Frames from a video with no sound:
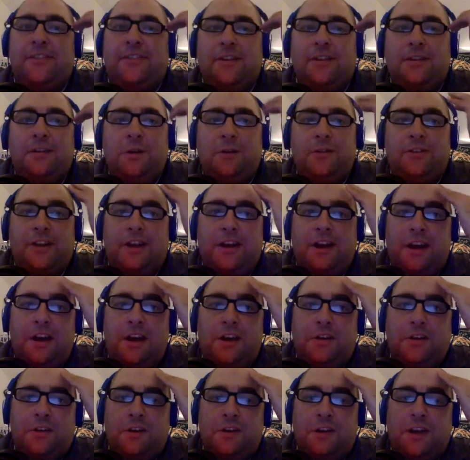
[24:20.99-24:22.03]
to lose
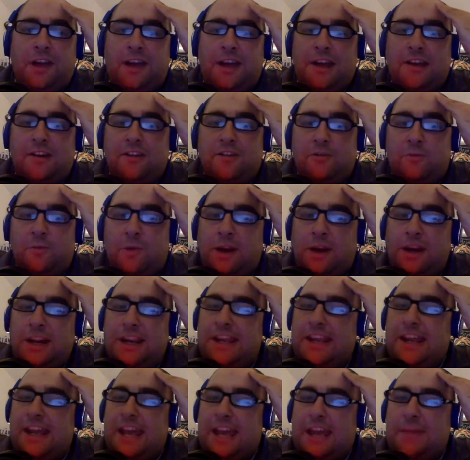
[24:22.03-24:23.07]
120
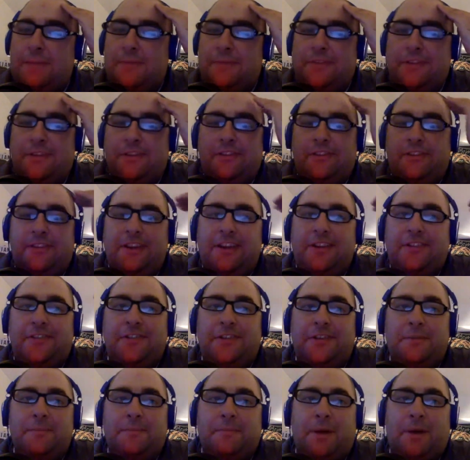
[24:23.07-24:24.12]
games this season
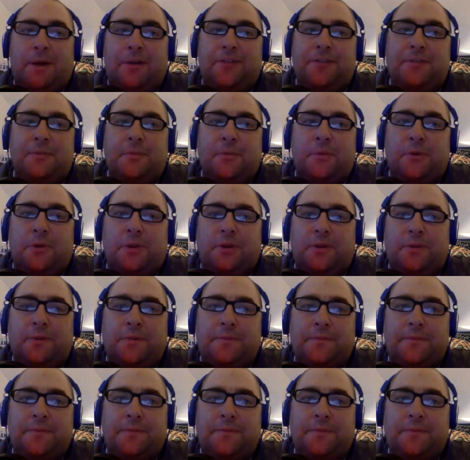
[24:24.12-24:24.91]
in Baltimore.